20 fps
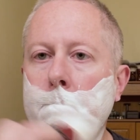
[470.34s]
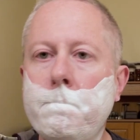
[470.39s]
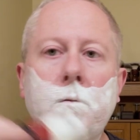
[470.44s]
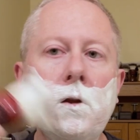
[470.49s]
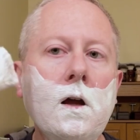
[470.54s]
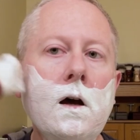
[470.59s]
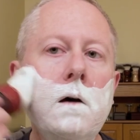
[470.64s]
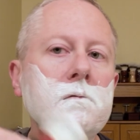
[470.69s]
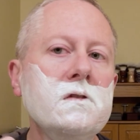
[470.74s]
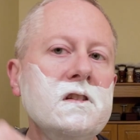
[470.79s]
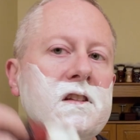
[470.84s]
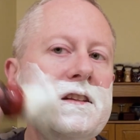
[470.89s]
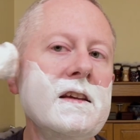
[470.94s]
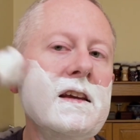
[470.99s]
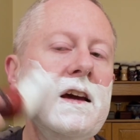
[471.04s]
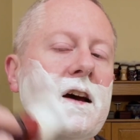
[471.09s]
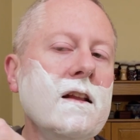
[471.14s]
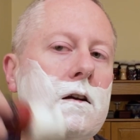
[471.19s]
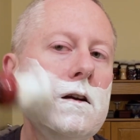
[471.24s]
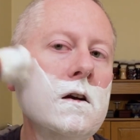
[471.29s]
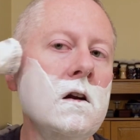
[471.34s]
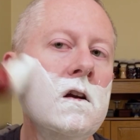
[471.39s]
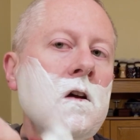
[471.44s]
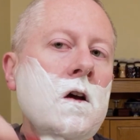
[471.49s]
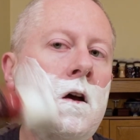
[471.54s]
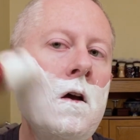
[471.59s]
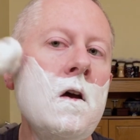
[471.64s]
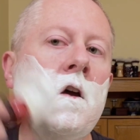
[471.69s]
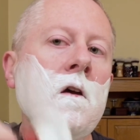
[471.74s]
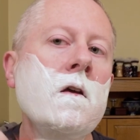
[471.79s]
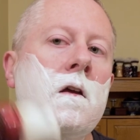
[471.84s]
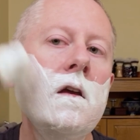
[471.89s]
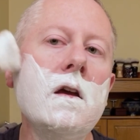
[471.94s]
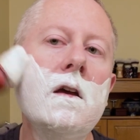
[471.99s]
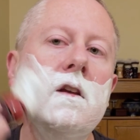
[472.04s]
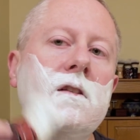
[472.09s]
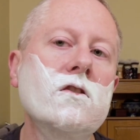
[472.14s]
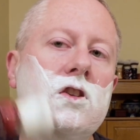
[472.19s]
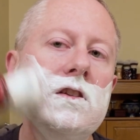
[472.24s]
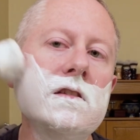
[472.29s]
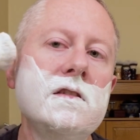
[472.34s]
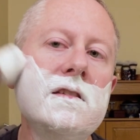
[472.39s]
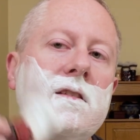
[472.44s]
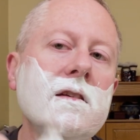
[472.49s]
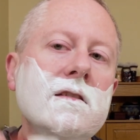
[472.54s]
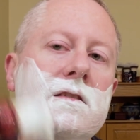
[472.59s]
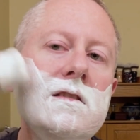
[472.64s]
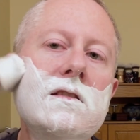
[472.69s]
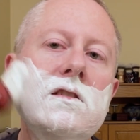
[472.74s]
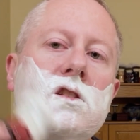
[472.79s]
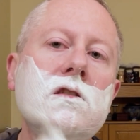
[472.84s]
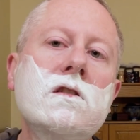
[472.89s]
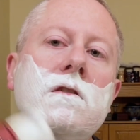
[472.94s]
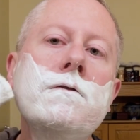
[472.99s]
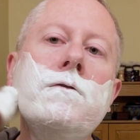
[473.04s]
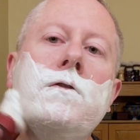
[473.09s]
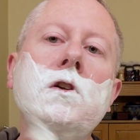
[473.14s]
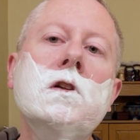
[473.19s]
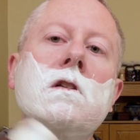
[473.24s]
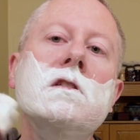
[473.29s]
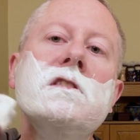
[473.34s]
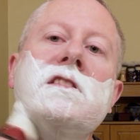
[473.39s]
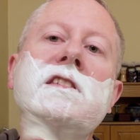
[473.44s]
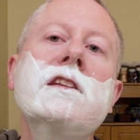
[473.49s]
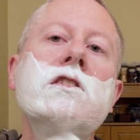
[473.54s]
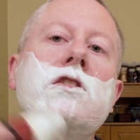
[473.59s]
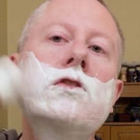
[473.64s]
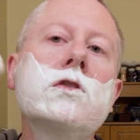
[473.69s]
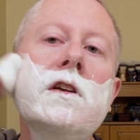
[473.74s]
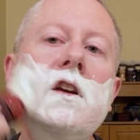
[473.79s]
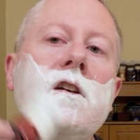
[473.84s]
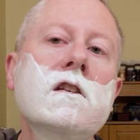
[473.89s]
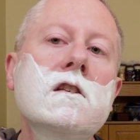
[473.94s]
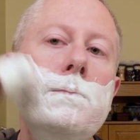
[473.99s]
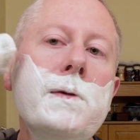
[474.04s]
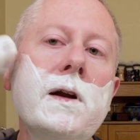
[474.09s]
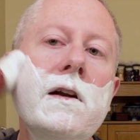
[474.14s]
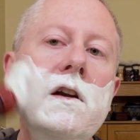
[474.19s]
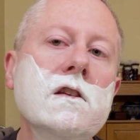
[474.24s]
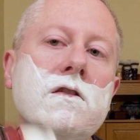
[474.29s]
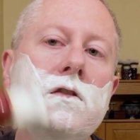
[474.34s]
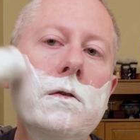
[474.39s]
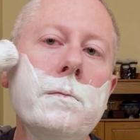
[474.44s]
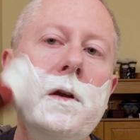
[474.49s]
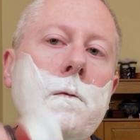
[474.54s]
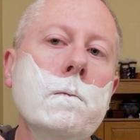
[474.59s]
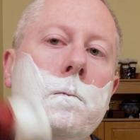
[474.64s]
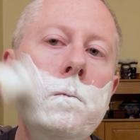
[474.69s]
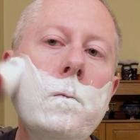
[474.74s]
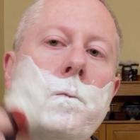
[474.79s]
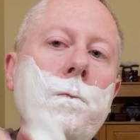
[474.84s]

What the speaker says: comes together. It's just this full sensory experience for me,